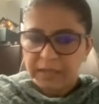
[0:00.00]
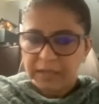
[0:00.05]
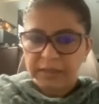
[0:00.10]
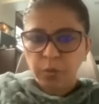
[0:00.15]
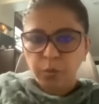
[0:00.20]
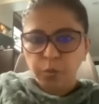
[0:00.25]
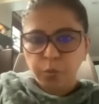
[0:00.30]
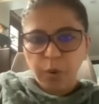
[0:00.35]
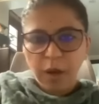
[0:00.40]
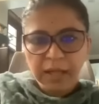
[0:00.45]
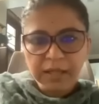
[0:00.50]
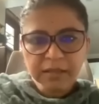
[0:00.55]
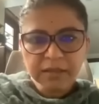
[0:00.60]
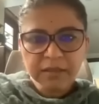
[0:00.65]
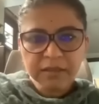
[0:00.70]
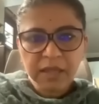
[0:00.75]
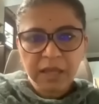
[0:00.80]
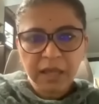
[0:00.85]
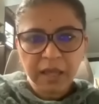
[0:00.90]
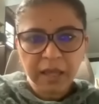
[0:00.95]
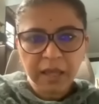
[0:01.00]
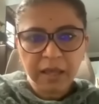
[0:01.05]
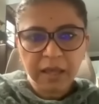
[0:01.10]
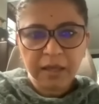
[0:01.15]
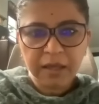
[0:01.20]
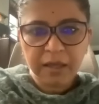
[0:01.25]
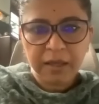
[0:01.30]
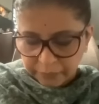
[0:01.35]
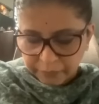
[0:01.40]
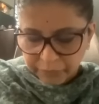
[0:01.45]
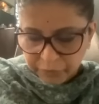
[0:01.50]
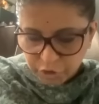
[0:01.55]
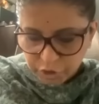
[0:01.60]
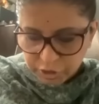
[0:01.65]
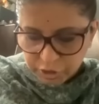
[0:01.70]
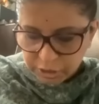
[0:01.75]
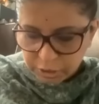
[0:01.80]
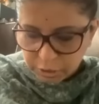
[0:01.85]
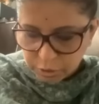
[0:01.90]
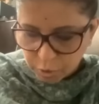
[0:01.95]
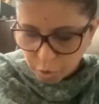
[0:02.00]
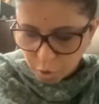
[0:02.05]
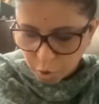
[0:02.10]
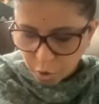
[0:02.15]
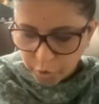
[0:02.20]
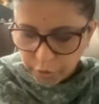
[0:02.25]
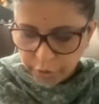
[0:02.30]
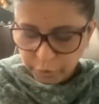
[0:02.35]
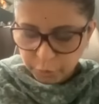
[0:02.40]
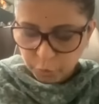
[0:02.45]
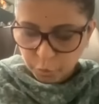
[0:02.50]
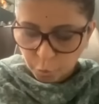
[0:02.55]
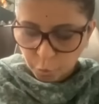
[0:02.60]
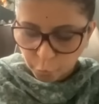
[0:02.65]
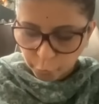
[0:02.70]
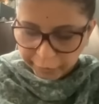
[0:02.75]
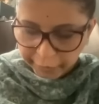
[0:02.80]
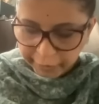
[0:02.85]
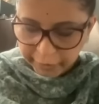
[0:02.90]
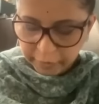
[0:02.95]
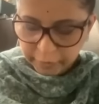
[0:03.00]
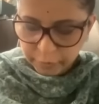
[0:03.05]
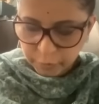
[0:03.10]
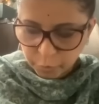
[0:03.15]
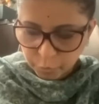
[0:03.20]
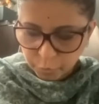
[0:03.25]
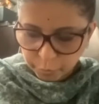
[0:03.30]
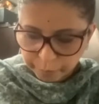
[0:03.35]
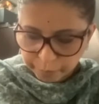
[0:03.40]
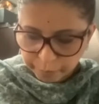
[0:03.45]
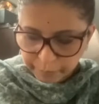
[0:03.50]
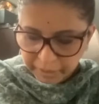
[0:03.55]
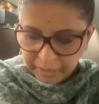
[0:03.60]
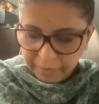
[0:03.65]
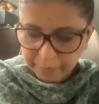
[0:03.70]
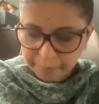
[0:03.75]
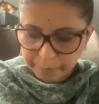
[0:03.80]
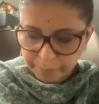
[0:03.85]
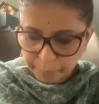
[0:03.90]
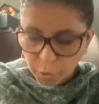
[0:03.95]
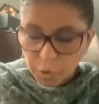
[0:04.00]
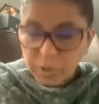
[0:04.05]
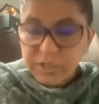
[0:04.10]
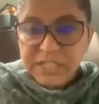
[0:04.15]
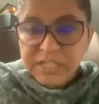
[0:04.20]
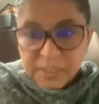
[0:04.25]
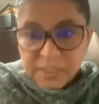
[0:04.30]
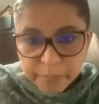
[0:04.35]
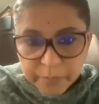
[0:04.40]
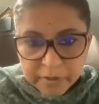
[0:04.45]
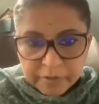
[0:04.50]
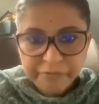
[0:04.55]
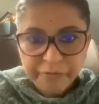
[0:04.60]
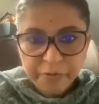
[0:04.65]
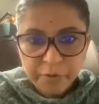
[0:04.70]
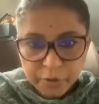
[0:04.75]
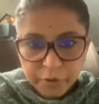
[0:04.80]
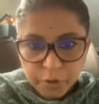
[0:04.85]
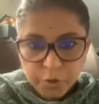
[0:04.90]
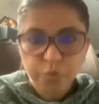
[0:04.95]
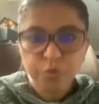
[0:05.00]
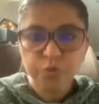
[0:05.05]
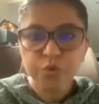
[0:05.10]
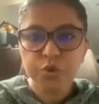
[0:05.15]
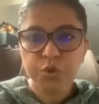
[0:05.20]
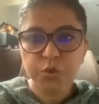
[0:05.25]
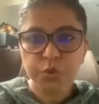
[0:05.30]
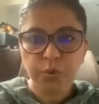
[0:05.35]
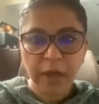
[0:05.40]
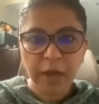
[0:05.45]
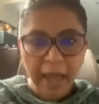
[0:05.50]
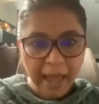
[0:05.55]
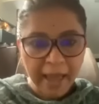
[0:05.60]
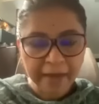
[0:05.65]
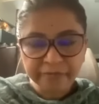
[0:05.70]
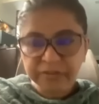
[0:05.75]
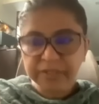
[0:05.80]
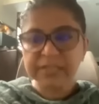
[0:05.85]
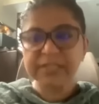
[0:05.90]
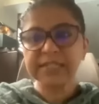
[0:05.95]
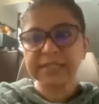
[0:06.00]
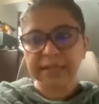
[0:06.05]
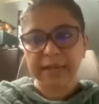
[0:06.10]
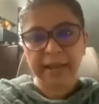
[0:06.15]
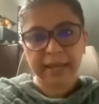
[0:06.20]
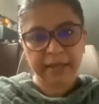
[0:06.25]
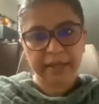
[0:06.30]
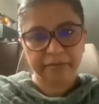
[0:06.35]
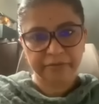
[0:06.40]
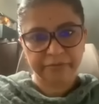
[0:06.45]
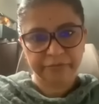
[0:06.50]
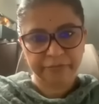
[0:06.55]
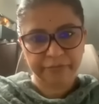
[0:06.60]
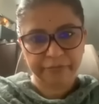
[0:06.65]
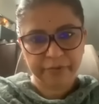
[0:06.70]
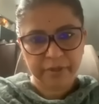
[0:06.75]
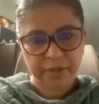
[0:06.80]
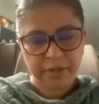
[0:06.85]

the one thing which is not going to be possible for you to have this life,